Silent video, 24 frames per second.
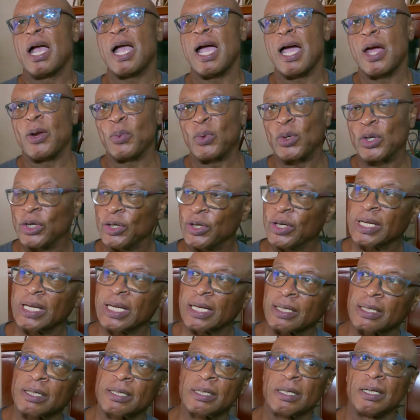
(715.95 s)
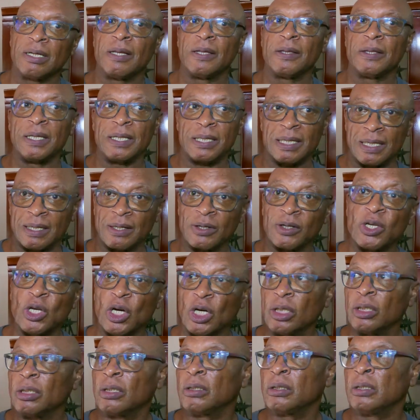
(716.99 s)
and we're gonna get the thing
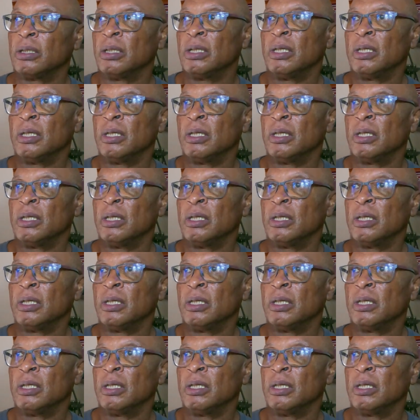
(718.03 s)
done.